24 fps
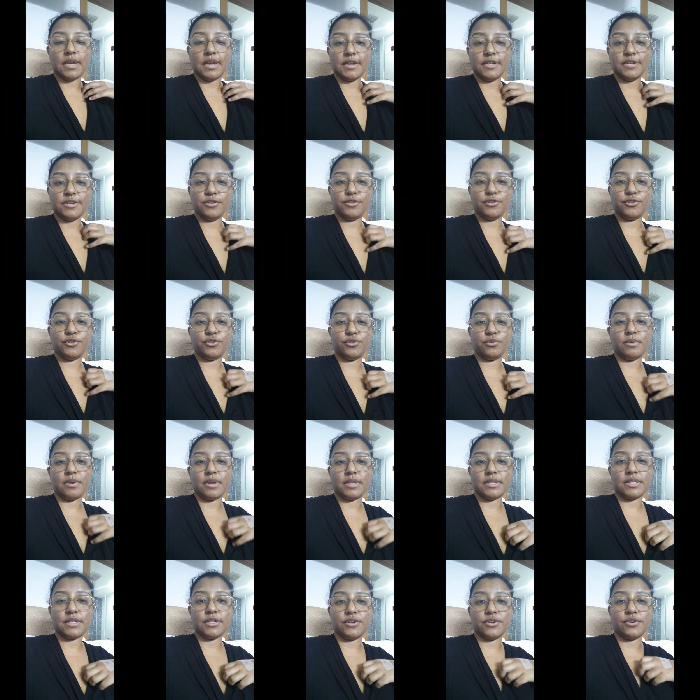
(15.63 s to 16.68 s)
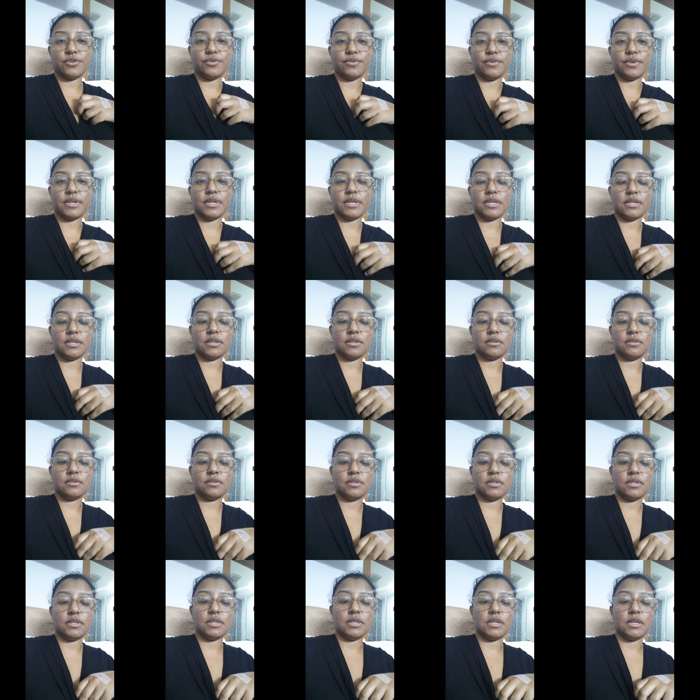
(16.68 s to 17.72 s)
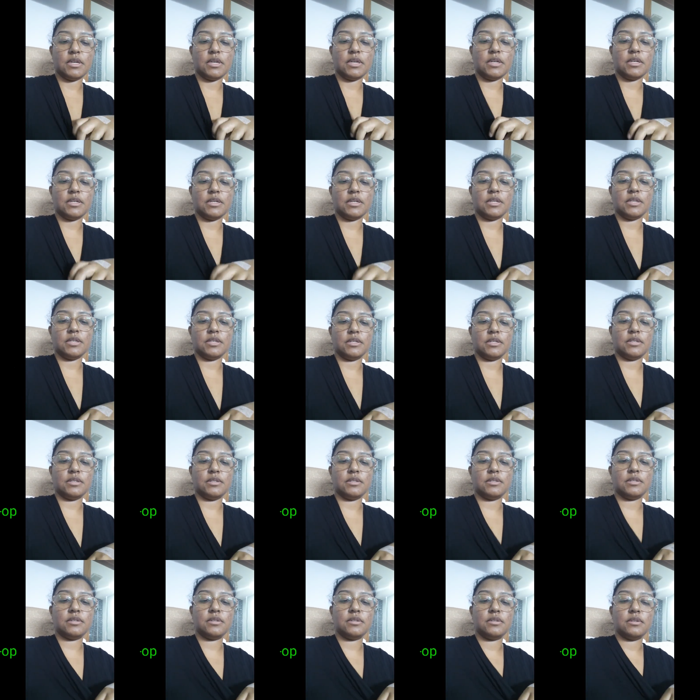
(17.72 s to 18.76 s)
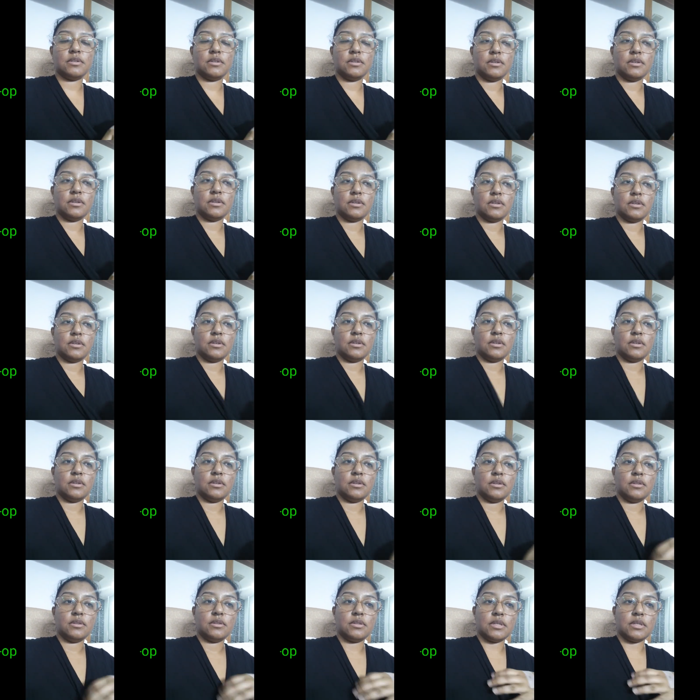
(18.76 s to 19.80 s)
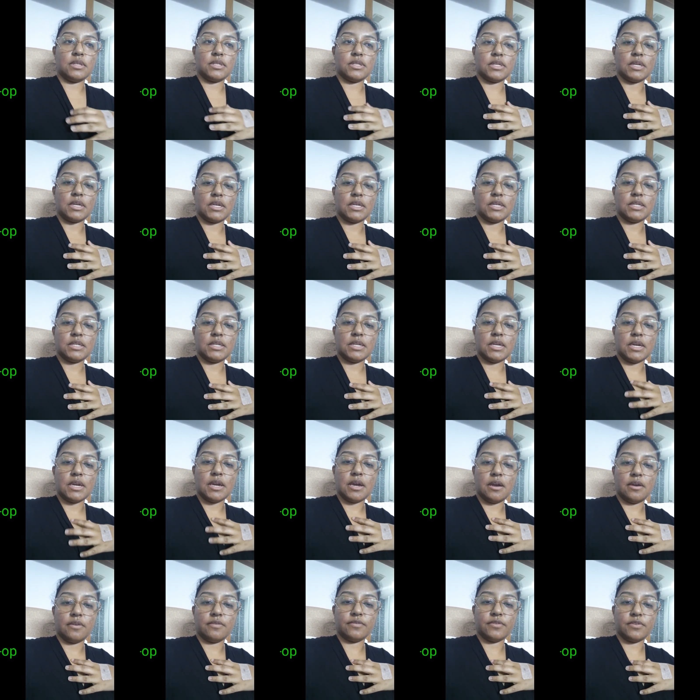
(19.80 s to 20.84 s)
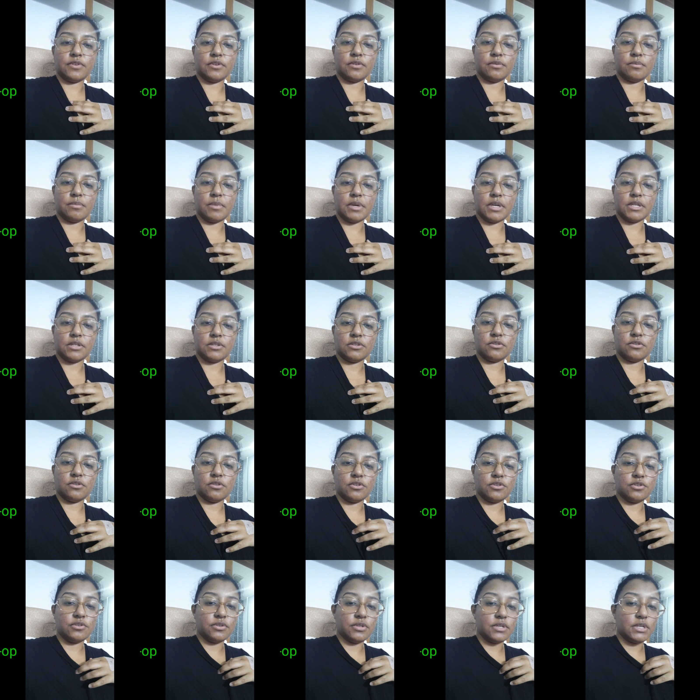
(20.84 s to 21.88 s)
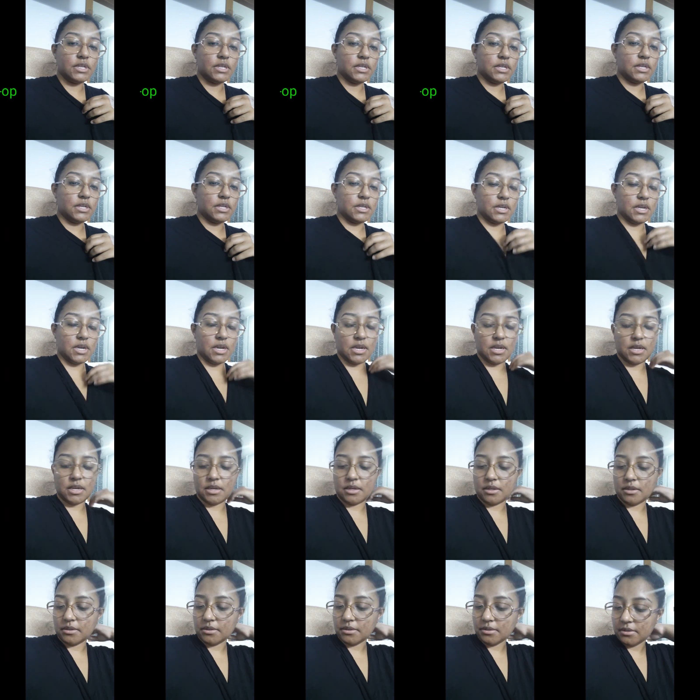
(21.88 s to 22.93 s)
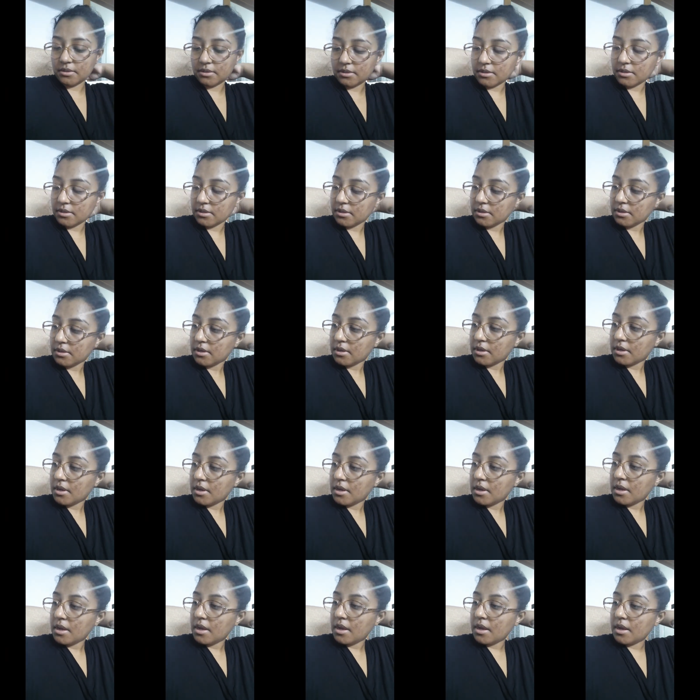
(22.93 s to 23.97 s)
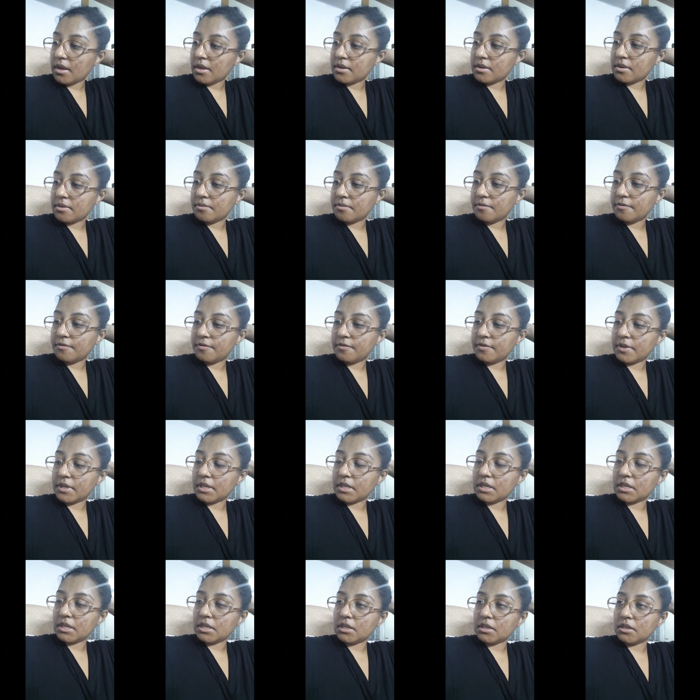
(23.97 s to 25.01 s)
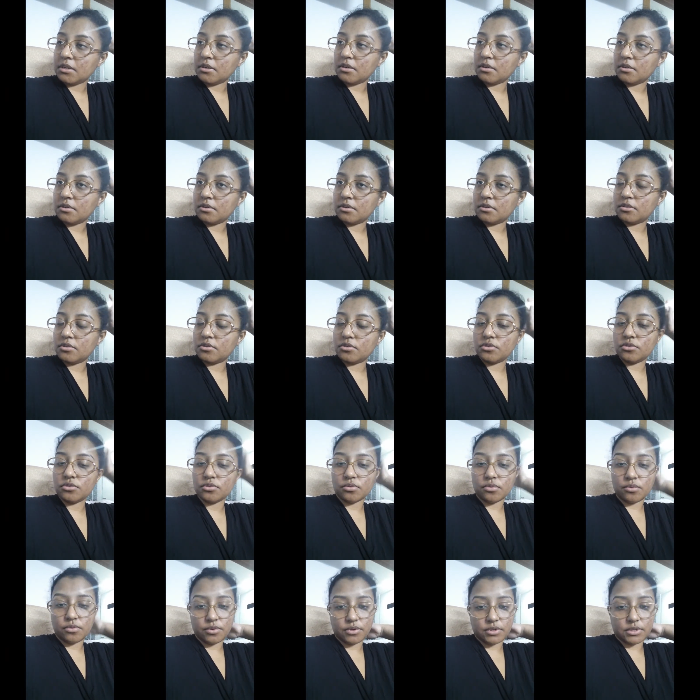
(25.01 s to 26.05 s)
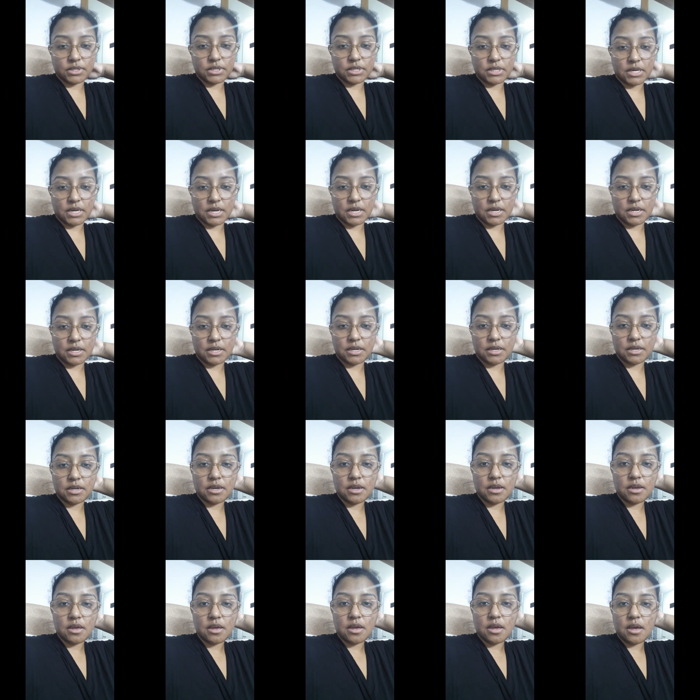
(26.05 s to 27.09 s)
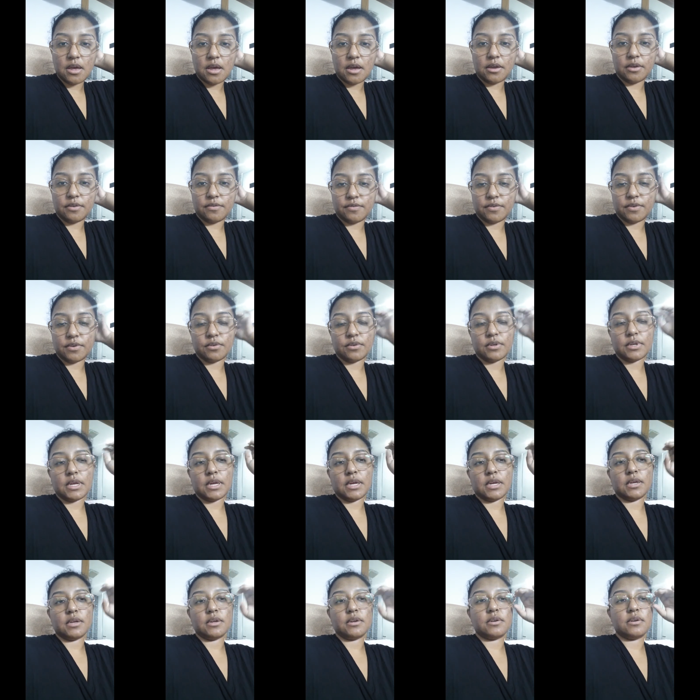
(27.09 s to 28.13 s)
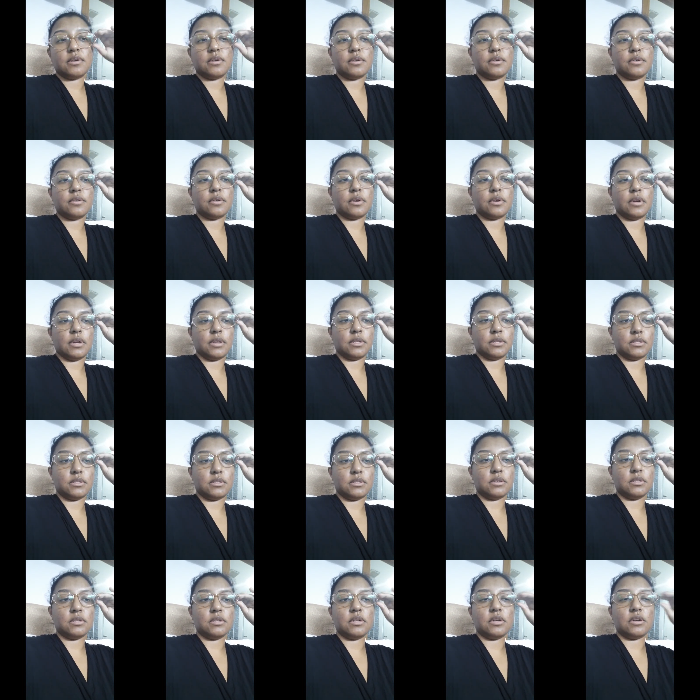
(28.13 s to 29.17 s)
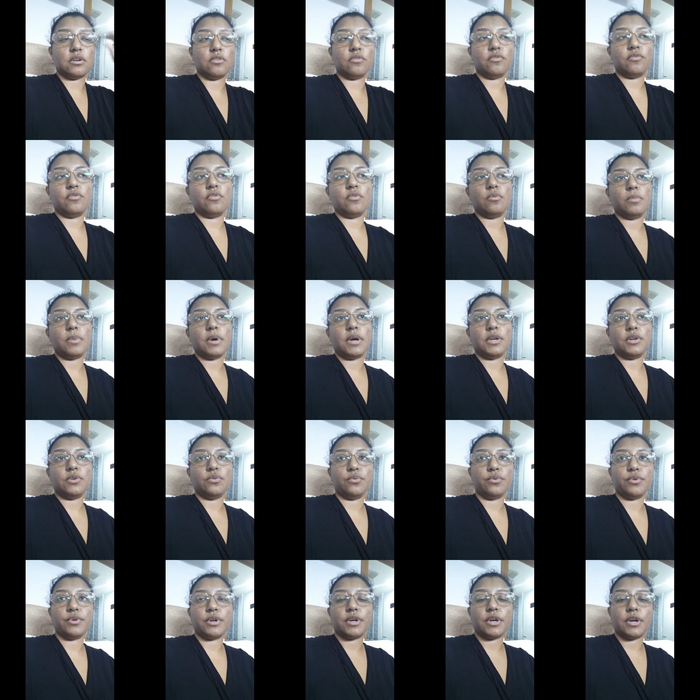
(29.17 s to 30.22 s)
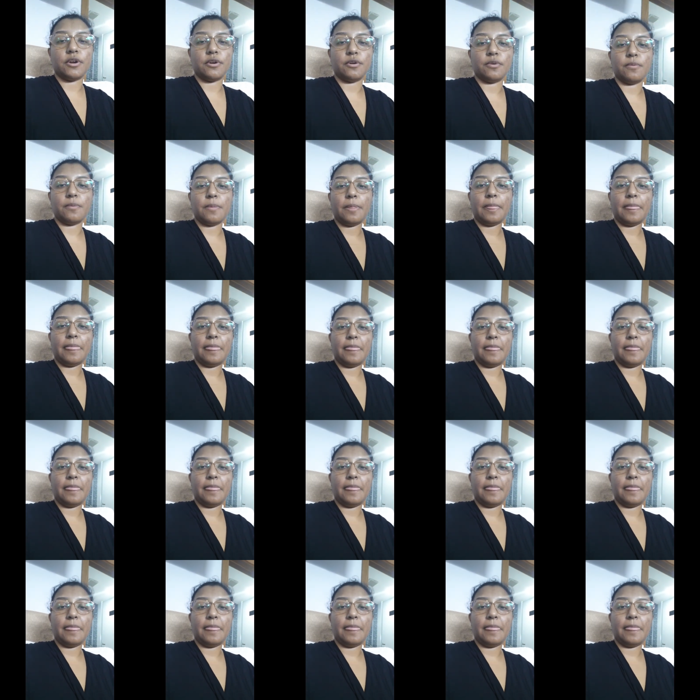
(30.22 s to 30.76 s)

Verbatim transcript: Hey YouTube, how's it going? Today is the second day after my surgery and I am feeling sore today. I feel like I did like a full body workout